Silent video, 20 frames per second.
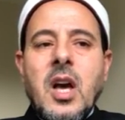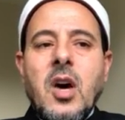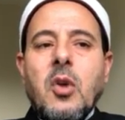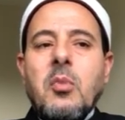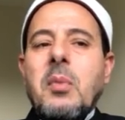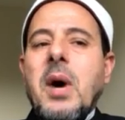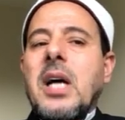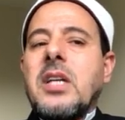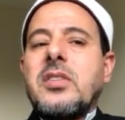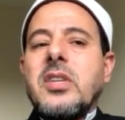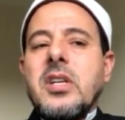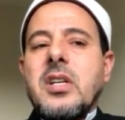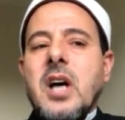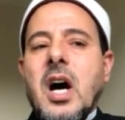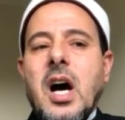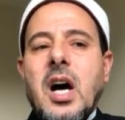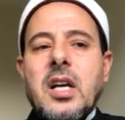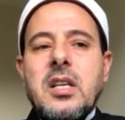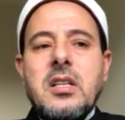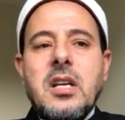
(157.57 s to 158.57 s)
Almighty
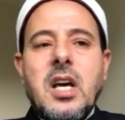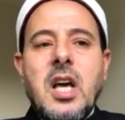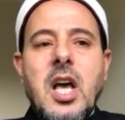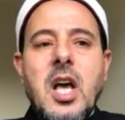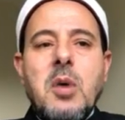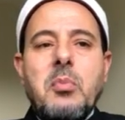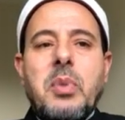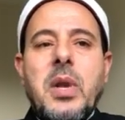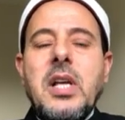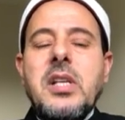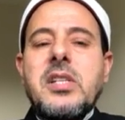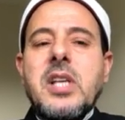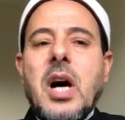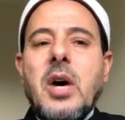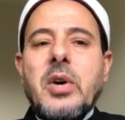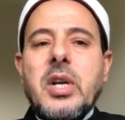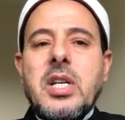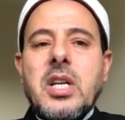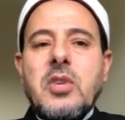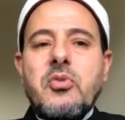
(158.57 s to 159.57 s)
God, bless
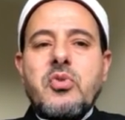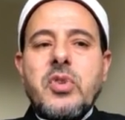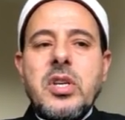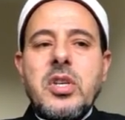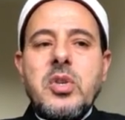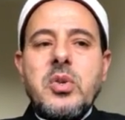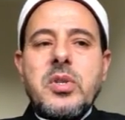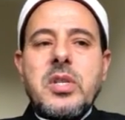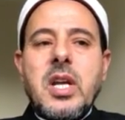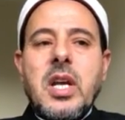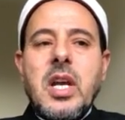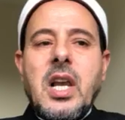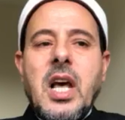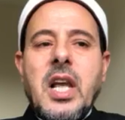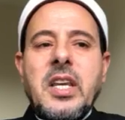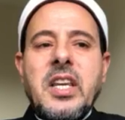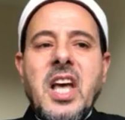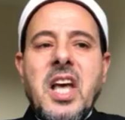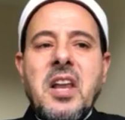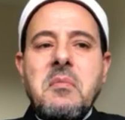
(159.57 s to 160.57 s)
our country, New
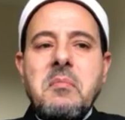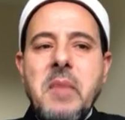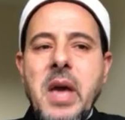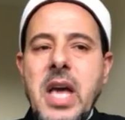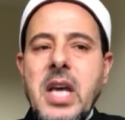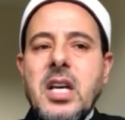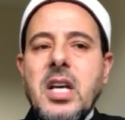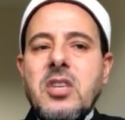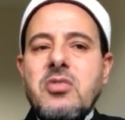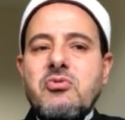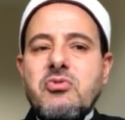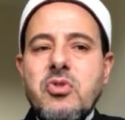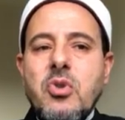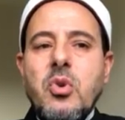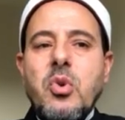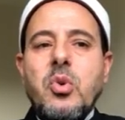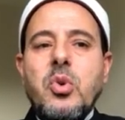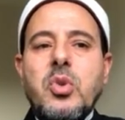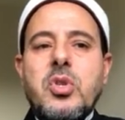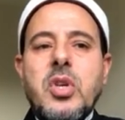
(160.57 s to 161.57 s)
Zealand, and make it
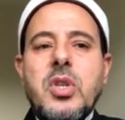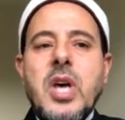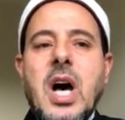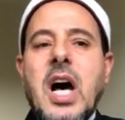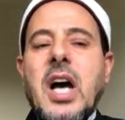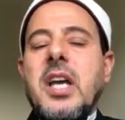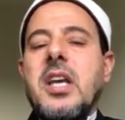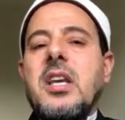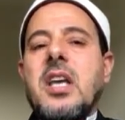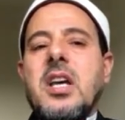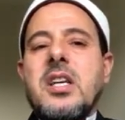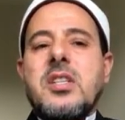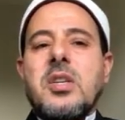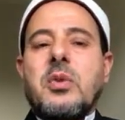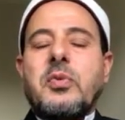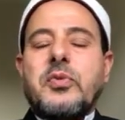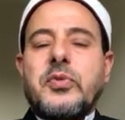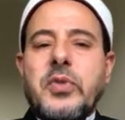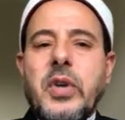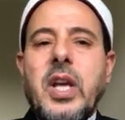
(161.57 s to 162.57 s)
true to the ideas
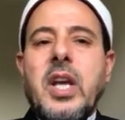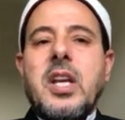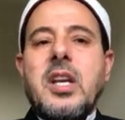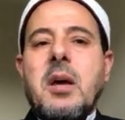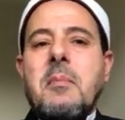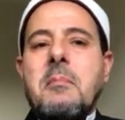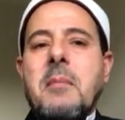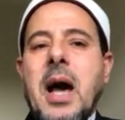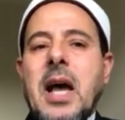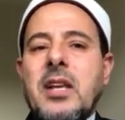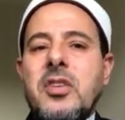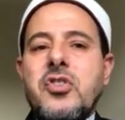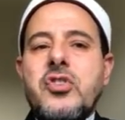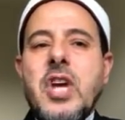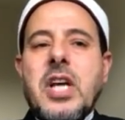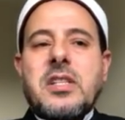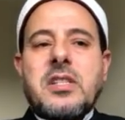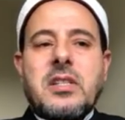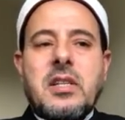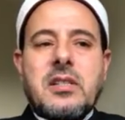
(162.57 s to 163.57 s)
of freedom and
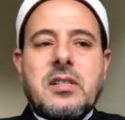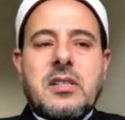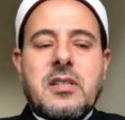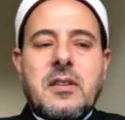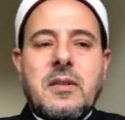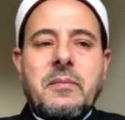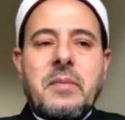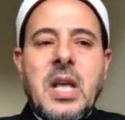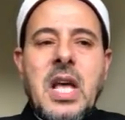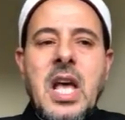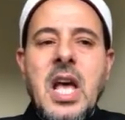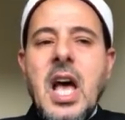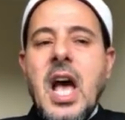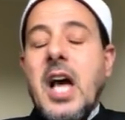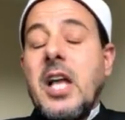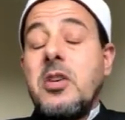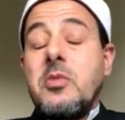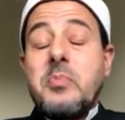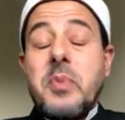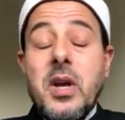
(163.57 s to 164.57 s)
justice
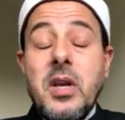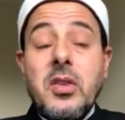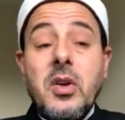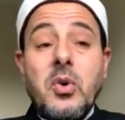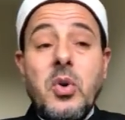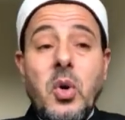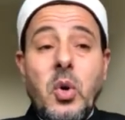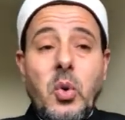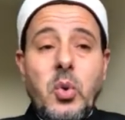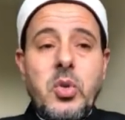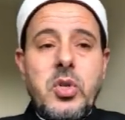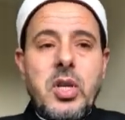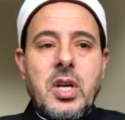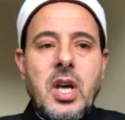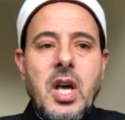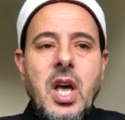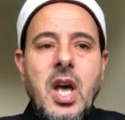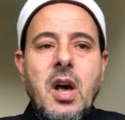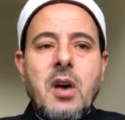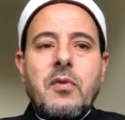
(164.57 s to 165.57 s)
and brotherhood
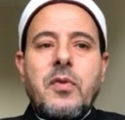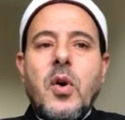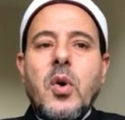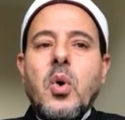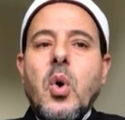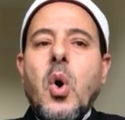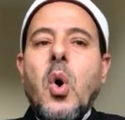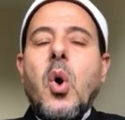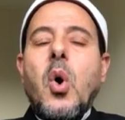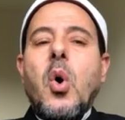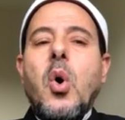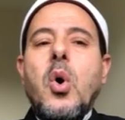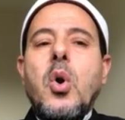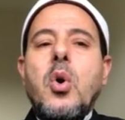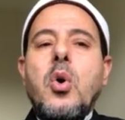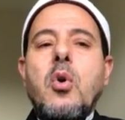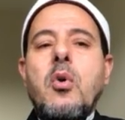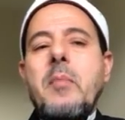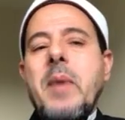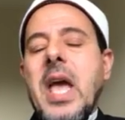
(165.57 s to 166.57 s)
for all
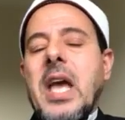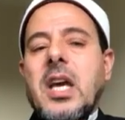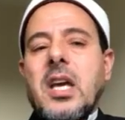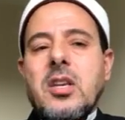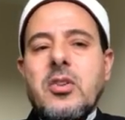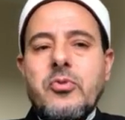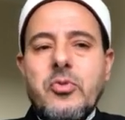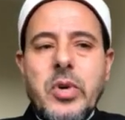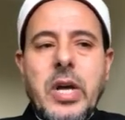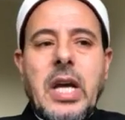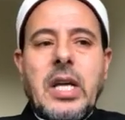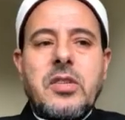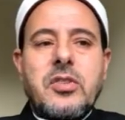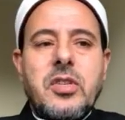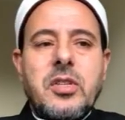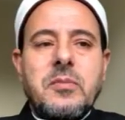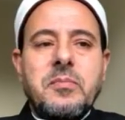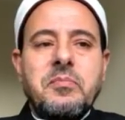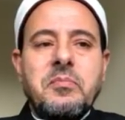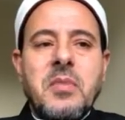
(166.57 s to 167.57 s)
who make it
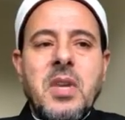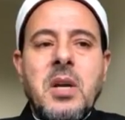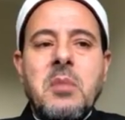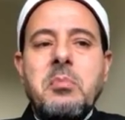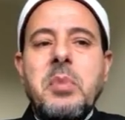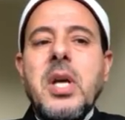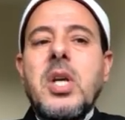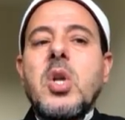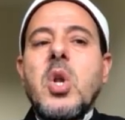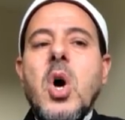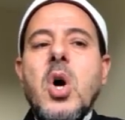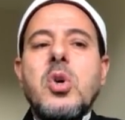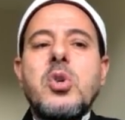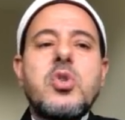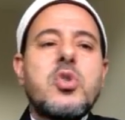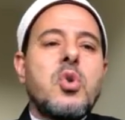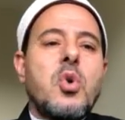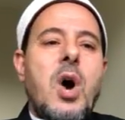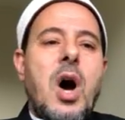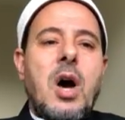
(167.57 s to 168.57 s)
great. Be
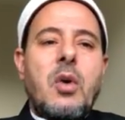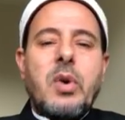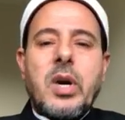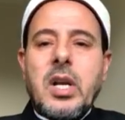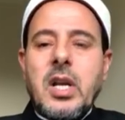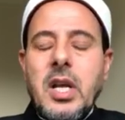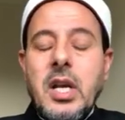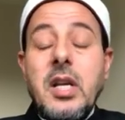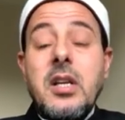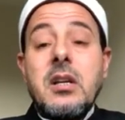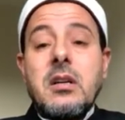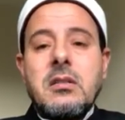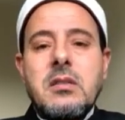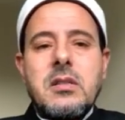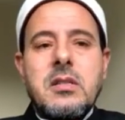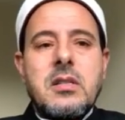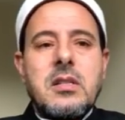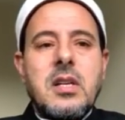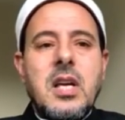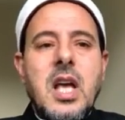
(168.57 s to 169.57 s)
close to our
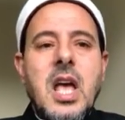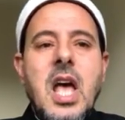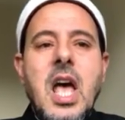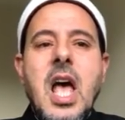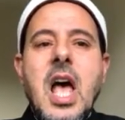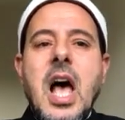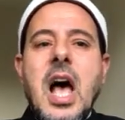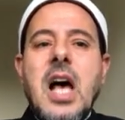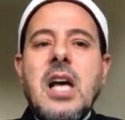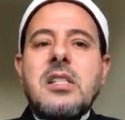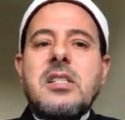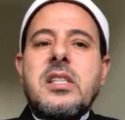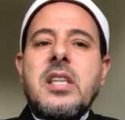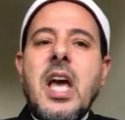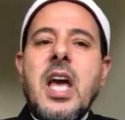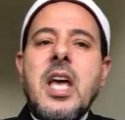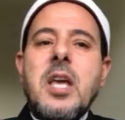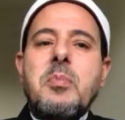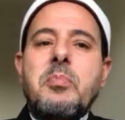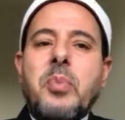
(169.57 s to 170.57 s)
leaders as
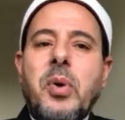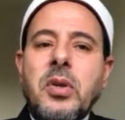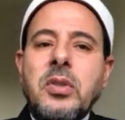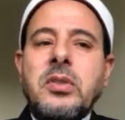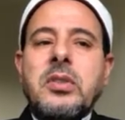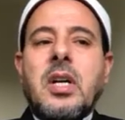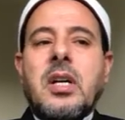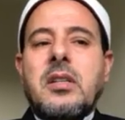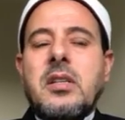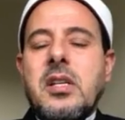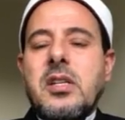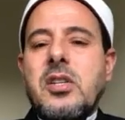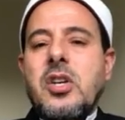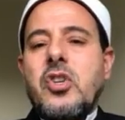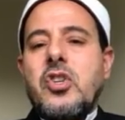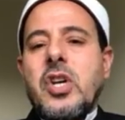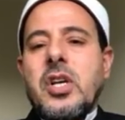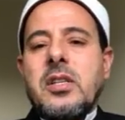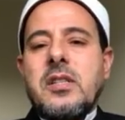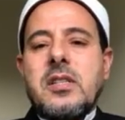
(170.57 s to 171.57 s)
they ponder
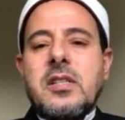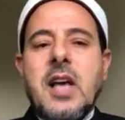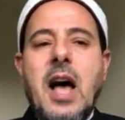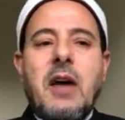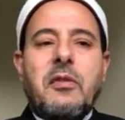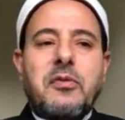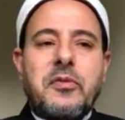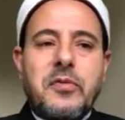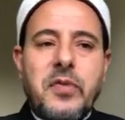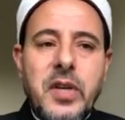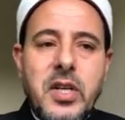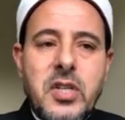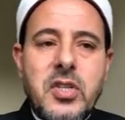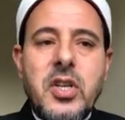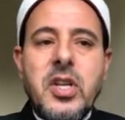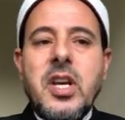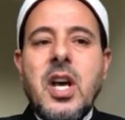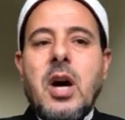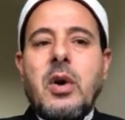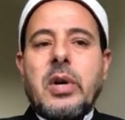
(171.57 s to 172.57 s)
decisions
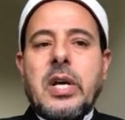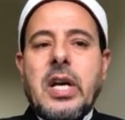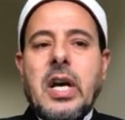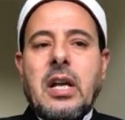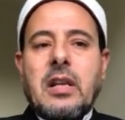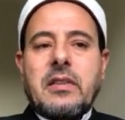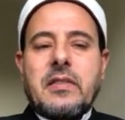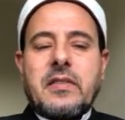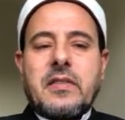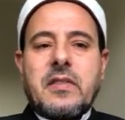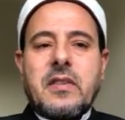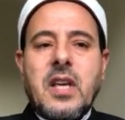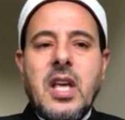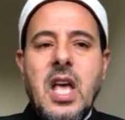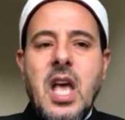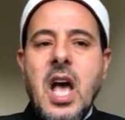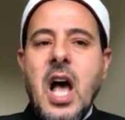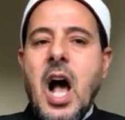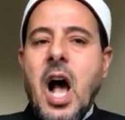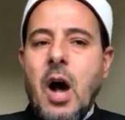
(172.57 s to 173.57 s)
affecting our health,
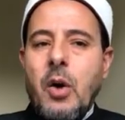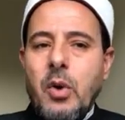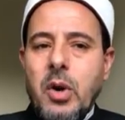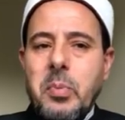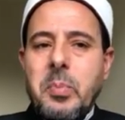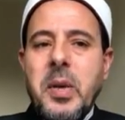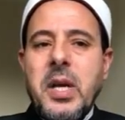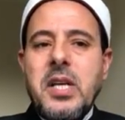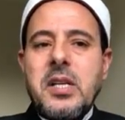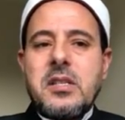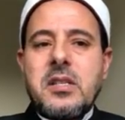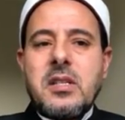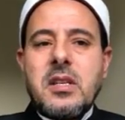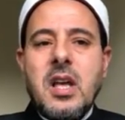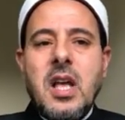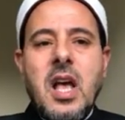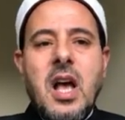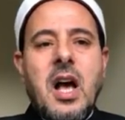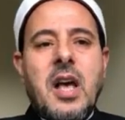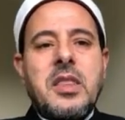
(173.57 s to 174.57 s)
our
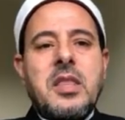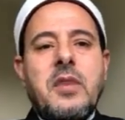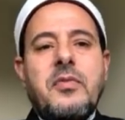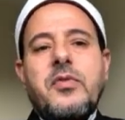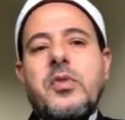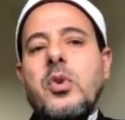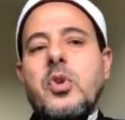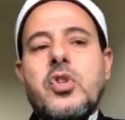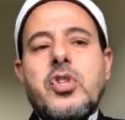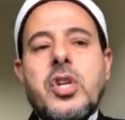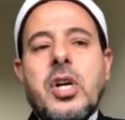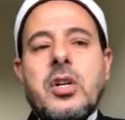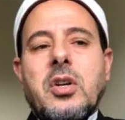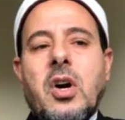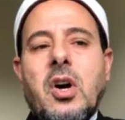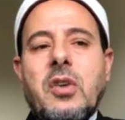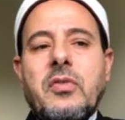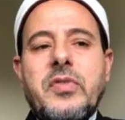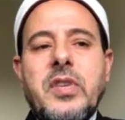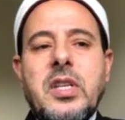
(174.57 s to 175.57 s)
peace, and the future
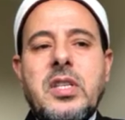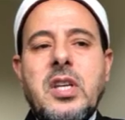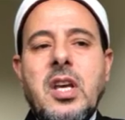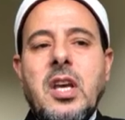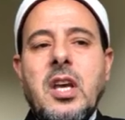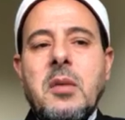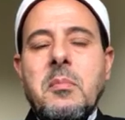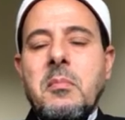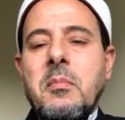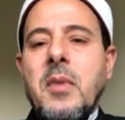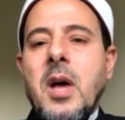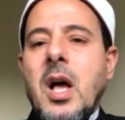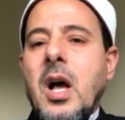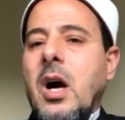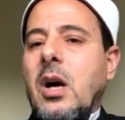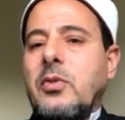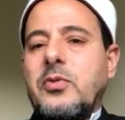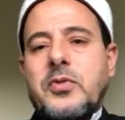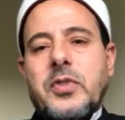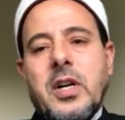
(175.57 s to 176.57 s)
of the team
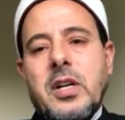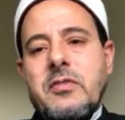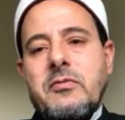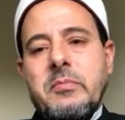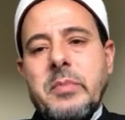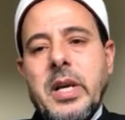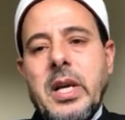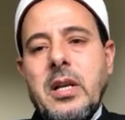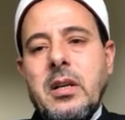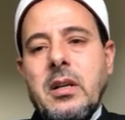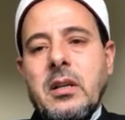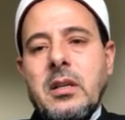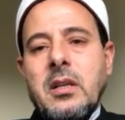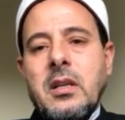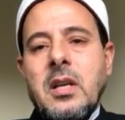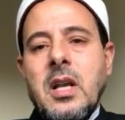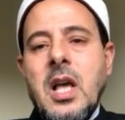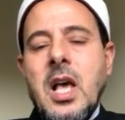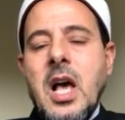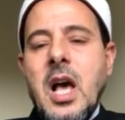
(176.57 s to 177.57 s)
of 5
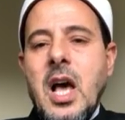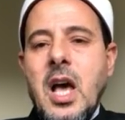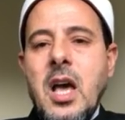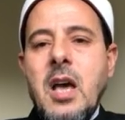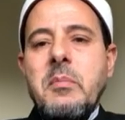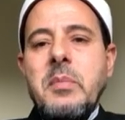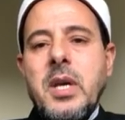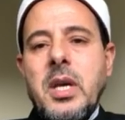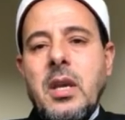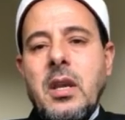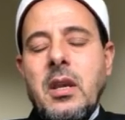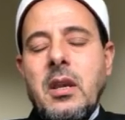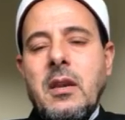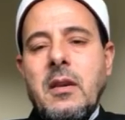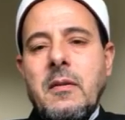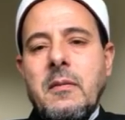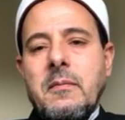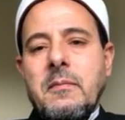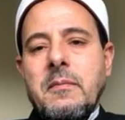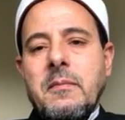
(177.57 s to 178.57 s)
million. Ameen.